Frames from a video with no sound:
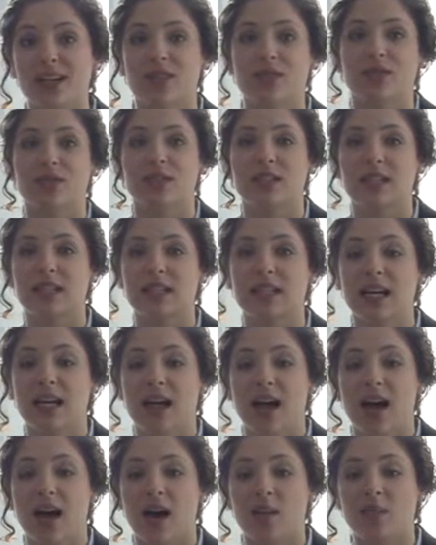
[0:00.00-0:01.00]
interesting
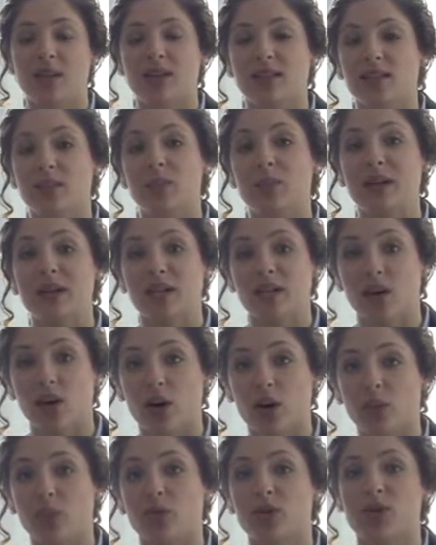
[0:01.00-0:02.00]
because it's based
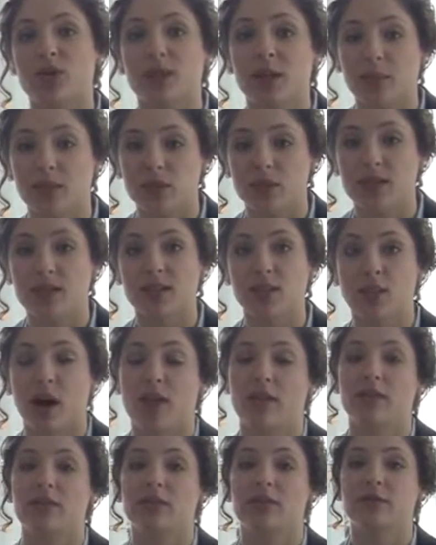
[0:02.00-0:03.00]
on perceptions
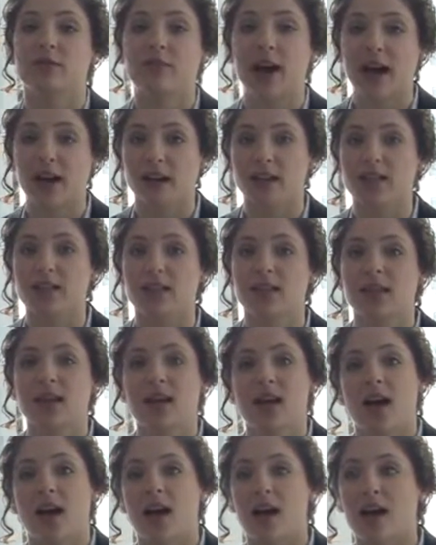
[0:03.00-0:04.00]
rather than facts.
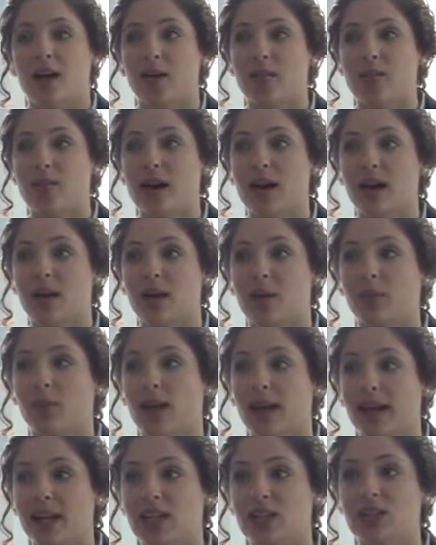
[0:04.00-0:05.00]
And
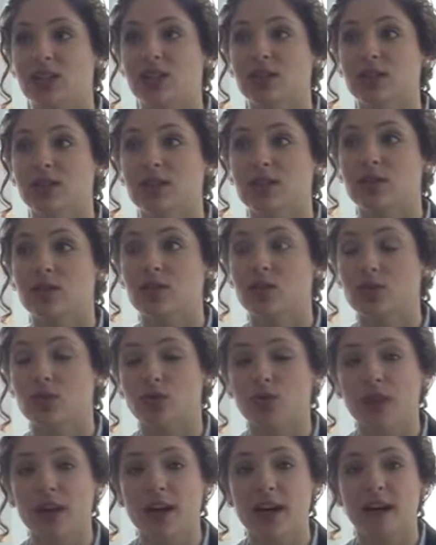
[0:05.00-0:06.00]
applying it to the
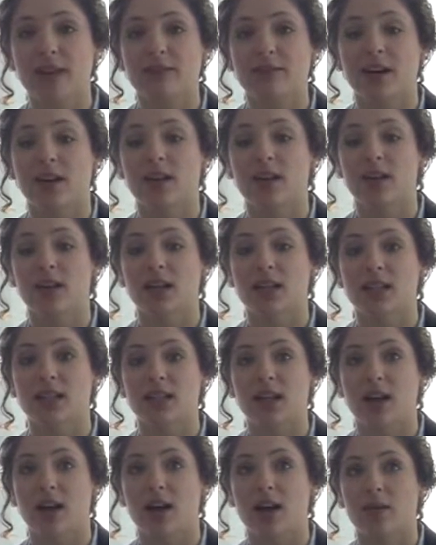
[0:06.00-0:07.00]
Ukraine, I found that
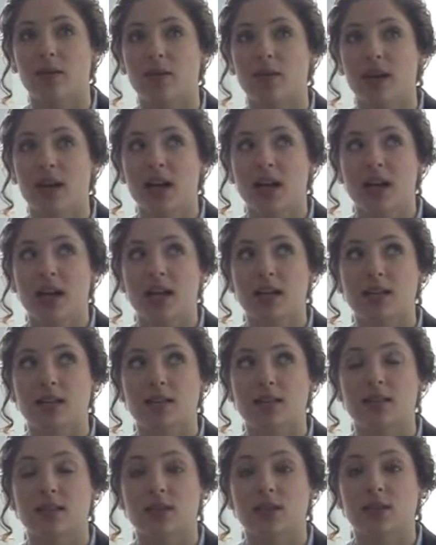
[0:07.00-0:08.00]

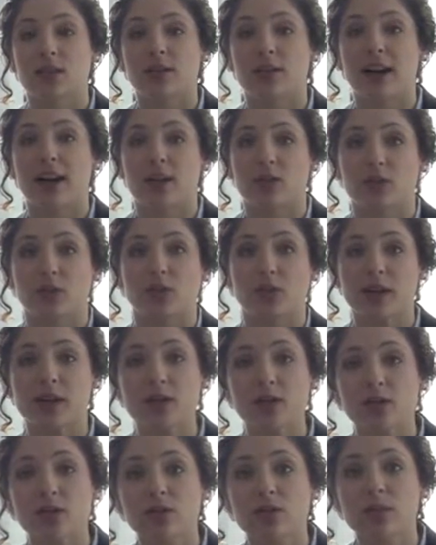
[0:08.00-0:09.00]
his theory of
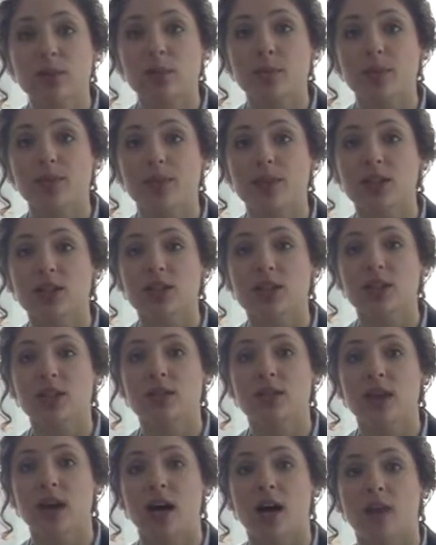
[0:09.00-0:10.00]
aspirational
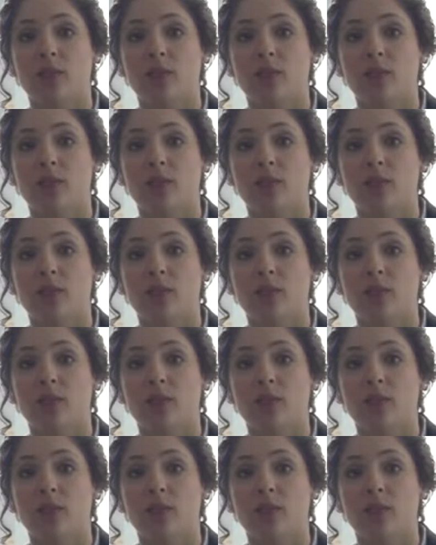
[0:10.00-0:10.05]
deprivation